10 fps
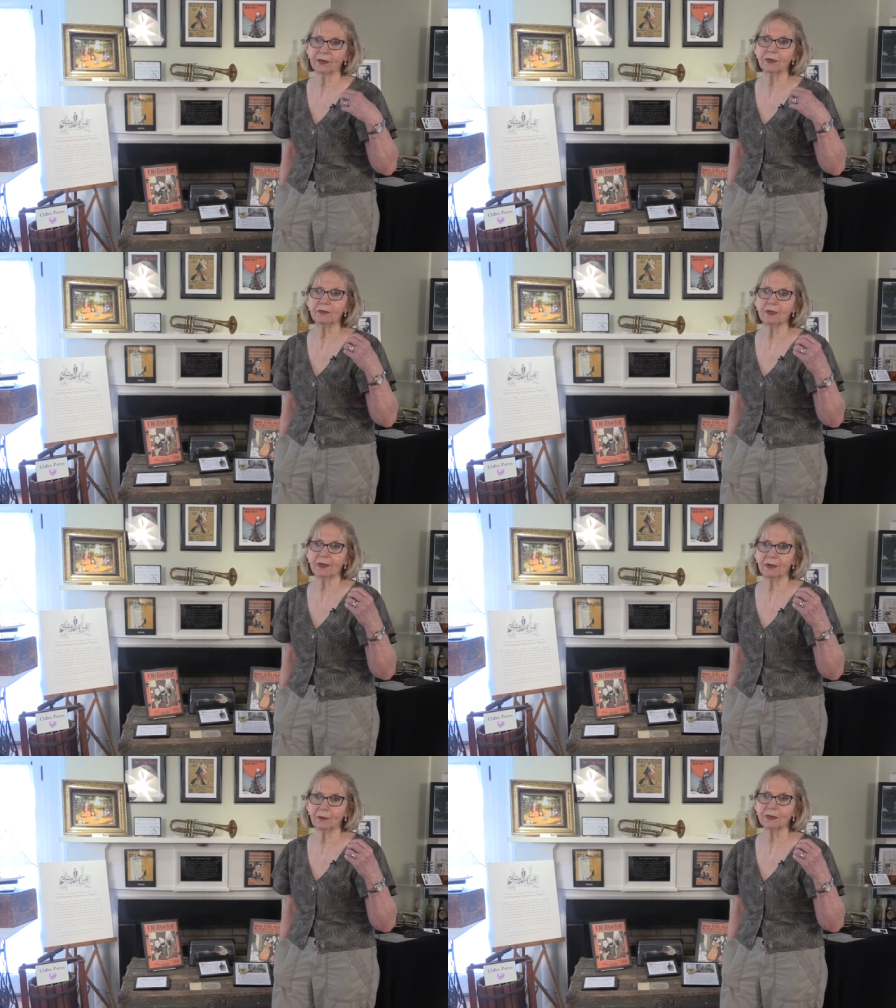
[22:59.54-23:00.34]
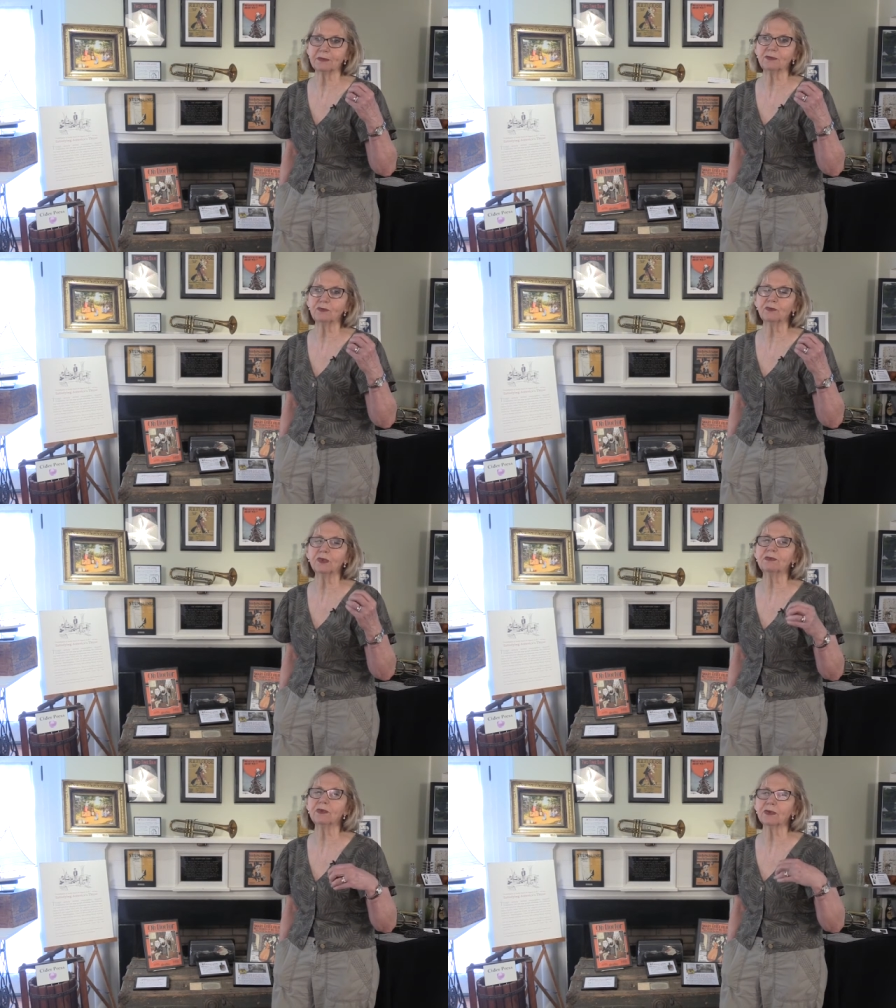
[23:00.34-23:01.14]
could was
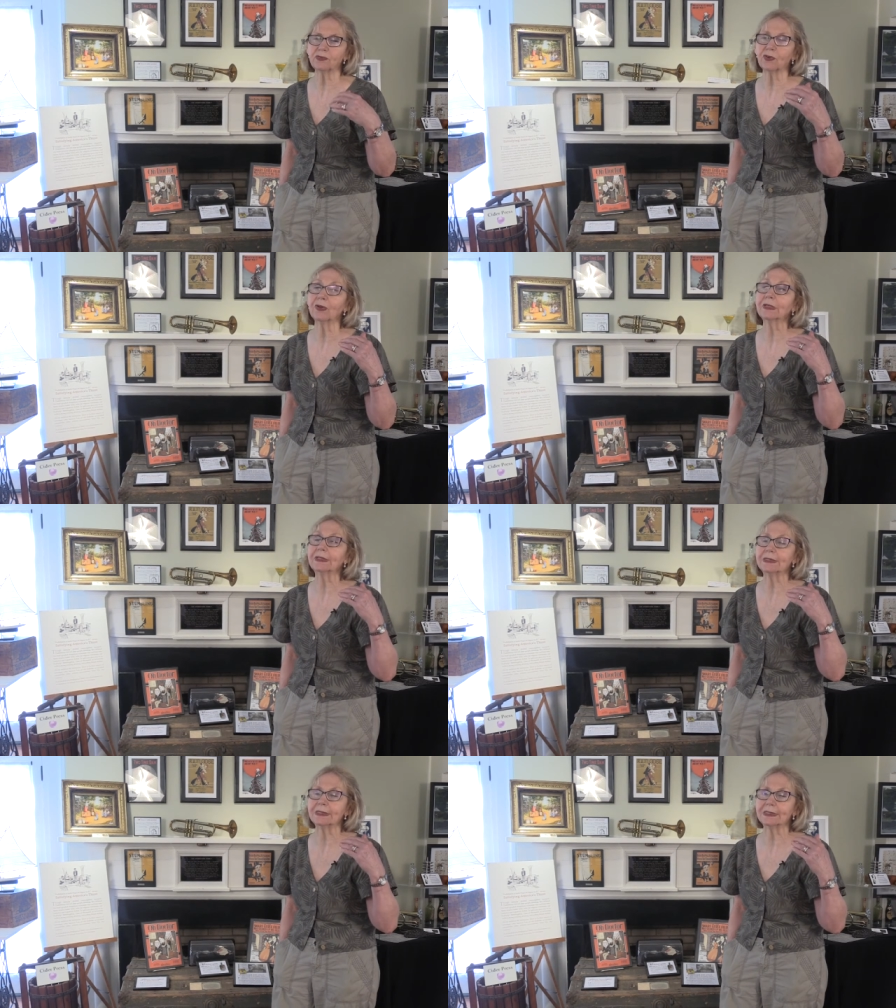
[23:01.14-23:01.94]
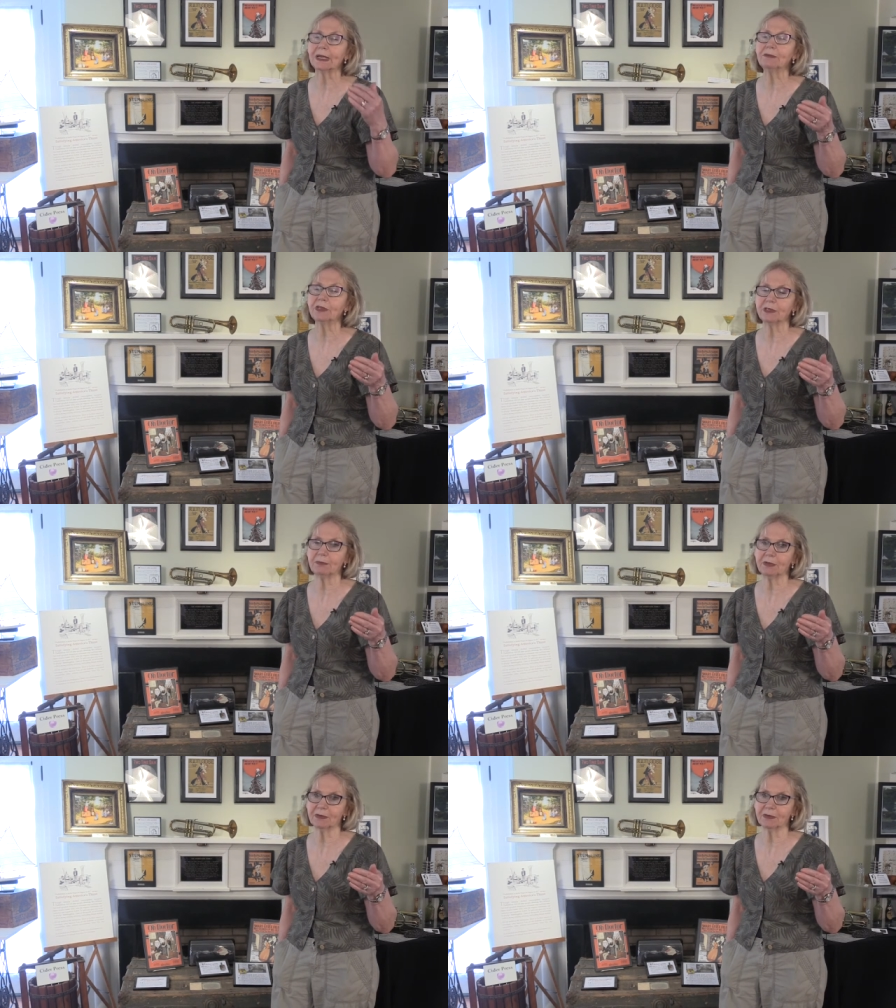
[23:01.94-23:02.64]
reversed, or at least attempted to be